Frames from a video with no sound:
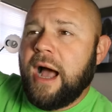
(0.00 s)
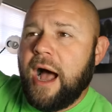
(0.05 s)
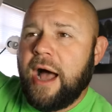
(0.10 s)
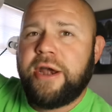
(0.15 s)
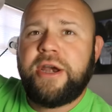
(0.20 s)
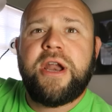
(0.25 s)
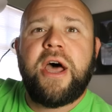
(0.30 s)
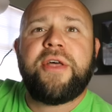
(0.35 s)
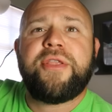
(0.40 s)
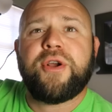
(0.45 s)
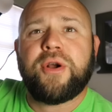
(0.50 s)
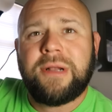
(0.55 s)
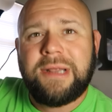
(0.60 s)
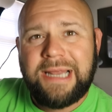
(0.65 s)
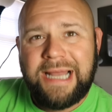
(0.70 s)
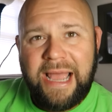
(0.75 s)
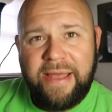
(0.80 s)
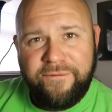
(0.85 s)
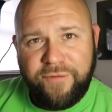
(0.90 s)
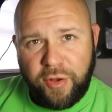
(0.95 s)
another
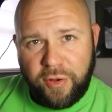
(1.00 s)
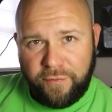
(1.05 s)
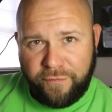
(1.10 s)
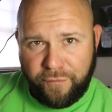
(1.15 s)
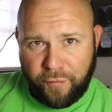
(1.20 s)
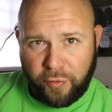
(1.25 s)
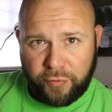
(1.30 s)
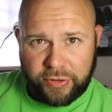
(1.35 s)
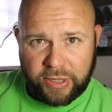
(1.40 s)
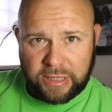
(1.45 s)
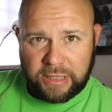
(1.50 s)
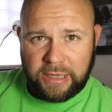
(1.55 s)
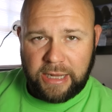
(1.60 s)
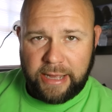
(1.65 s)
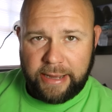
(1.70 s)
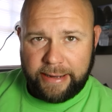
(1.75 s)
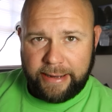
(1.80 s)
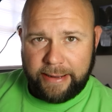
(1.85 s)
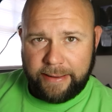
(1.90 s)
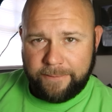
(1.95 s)
level for the
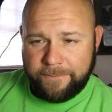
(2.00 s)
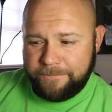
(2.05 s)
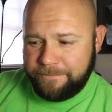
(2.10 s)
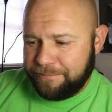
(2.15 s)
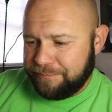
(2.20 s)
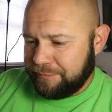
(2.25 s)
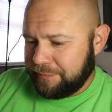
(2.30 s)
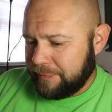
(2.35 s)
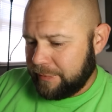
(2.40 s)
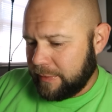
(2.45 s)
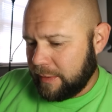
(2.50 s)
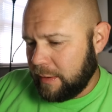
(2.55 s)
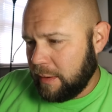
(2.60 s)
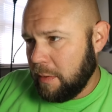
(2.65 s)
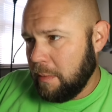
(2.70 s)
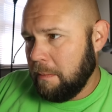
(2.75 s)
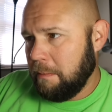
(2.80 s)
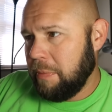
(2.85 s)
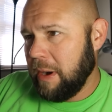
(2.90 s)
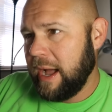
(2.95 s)
client,
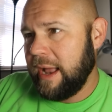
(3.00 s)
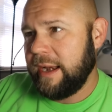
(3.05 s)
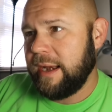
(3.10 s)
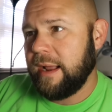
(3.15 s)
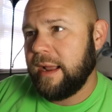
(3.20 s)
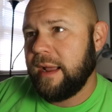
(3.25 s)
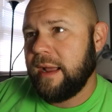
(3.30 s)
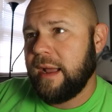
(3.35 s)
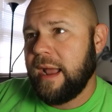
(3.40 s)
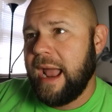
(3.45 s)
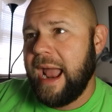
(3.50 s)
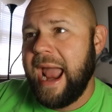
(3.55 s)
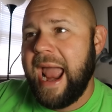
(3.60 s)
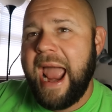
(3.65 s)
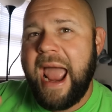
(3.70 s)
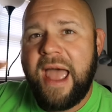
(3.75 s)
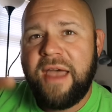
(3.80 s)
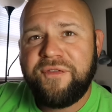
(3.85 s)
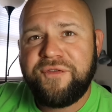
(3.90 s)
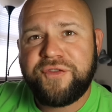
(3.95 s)
but
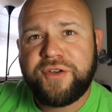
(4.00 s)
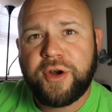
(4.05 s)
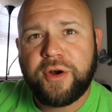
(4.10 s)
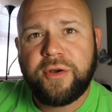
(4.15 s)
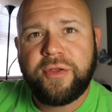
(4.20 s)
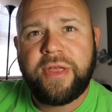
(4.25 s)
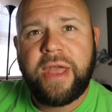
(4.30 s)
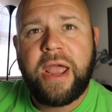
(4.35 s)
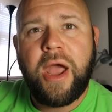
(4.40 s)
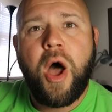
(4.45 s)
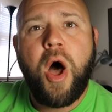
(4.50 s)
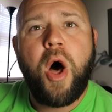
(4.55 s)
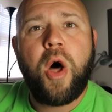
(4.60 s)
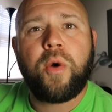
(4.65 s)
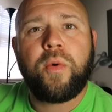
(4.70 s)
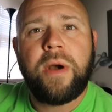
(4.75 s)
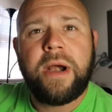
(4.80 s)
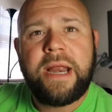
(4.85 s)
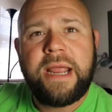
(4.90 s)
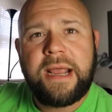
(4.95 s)
after they
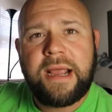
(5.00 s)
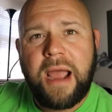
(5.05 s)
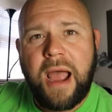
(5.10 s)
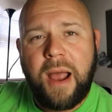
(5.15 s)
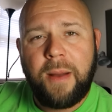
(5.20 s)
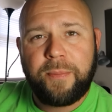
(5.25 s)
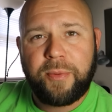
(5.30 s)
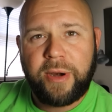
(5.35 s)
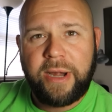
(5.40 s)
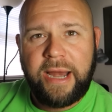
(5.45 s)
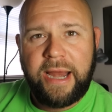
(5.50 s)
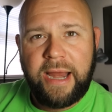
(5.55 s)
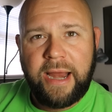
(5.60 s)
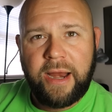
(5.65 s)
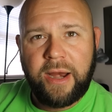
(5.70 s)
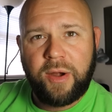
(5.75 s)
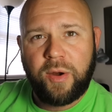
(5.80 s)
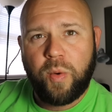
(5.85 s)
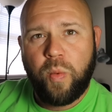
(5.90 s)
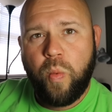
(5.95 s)
already
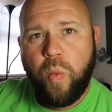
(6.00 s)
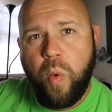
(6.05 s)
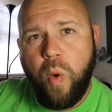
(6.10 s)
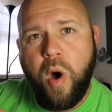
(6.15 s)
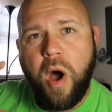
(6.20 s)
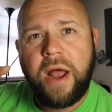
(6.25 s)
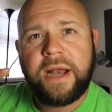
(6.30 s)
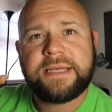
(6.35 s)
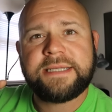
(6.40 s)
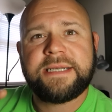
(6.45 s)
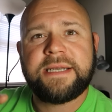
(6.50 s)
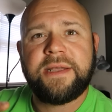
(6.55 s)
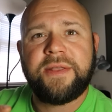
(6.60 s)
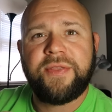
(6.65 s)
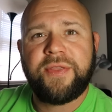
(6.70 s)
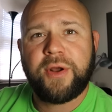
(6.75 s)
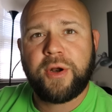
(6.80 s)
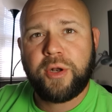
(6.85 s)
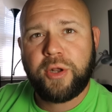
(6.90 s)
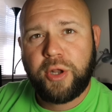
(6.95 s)
comprehend what
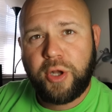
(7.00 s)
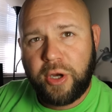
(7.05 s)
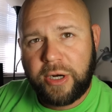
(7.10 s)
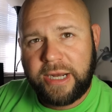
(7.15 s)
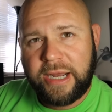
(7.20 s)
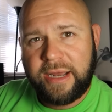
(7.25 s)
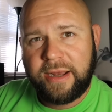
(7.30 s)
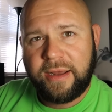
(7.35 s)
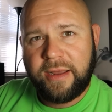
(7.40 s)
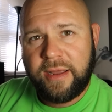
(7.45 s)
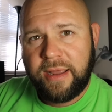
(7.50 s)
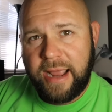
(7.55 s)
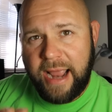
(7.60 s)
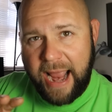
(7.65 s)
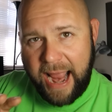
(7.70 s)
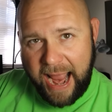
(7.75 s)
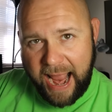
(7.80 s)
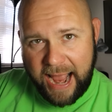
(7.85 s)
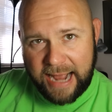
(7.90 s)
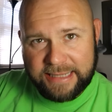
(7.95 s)
they're looking
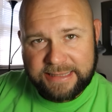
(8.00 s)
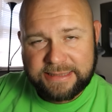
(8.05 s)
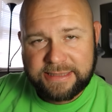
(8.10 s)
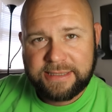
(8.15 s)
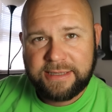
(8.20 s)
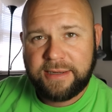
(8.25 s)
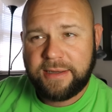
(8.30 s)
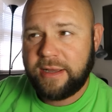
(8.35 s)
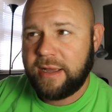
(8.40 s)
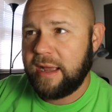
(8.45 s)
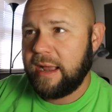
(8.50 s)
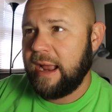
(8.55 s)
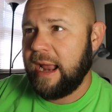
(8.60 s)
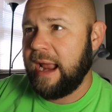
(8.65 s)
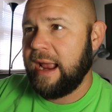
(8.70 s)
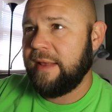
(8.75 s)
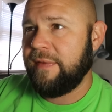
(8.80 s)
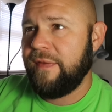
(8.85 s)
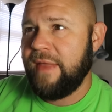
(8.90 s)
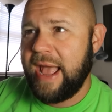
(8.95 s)
at.
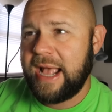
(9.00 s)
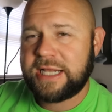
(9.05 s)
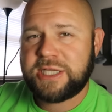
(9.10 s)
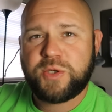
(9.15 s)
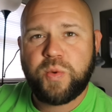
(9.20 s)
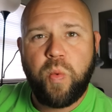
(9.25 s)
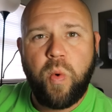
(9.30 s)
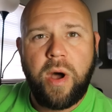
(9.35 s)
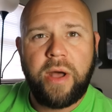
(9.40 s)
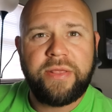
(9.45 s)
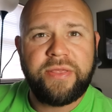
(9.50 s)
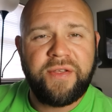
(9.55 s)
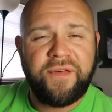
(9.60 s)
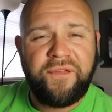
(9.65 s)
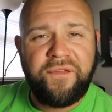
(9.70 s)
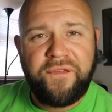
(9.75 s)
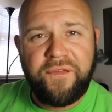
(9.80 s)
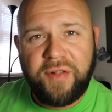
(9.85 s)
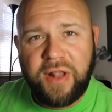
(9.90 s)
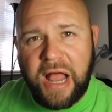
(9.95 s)
And that's what the
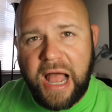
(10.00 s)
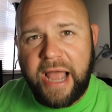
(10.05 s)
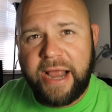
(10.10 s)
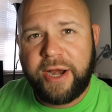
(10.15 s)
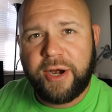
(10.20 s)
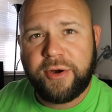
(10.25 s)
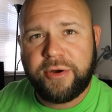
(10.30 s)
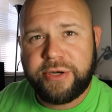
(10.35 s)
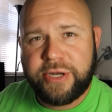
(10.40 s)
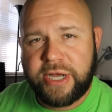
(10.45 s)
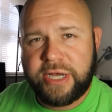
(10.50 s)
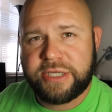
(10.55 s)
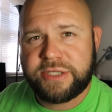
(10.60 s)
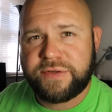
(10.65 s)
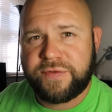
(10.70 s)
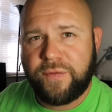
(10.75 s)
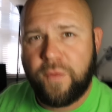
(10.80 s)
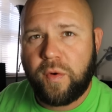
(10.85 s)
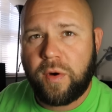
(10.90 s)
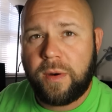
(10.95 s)
flyer
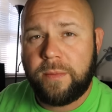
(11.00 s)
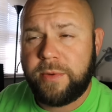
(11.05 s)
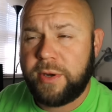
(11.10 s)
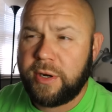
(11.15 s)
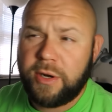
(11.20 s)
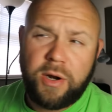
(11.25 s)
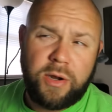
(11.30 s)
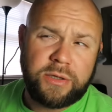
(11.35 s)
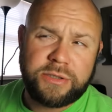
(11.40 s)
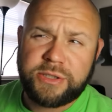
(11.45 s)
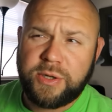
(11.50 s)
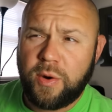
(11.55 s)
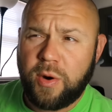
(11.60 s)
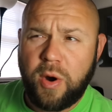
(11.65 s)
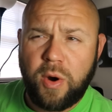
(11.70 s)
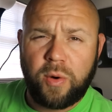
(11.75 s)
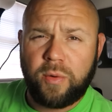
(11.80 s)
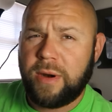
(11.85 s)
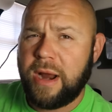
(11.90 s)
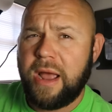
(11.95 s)
does for them. You can also
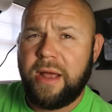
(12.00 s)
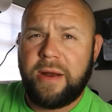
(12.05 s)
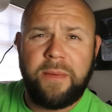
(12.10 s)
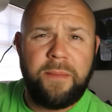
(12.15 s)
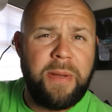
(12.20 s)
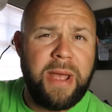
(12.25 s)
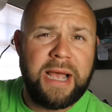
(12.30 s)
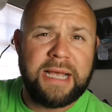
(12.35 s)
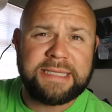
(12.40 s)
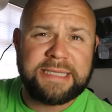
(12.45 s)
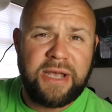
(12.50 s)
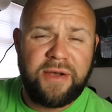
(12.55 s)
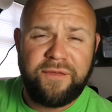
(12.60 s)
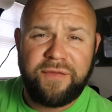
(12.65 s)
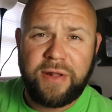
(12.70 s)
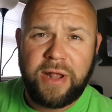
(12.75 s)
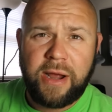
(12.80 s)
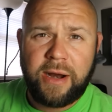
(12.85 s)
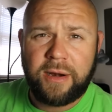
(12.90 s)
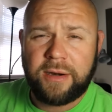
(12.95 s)
go around and pass out
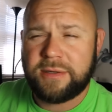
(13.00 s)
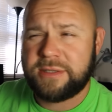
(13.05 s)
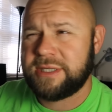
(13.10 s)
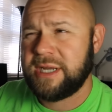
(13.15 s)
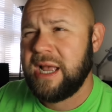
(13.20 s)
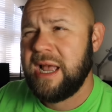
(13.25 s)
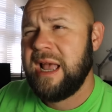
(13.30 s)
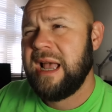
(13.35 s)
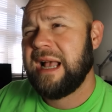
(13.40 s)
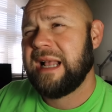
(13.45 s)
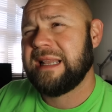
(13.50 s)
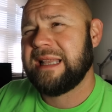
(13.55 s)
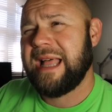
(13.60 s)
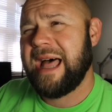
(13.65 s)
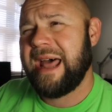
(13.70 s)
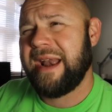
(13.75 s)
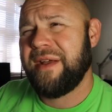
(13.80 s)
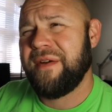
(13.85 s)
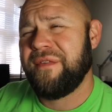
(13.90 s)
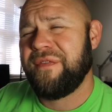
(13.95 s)
flyers. A
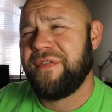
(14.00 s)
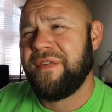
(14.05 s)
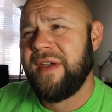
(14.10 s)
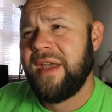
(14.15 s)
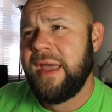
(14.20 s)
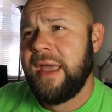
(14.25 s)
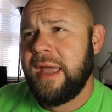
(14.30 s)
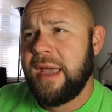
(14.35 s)
lot of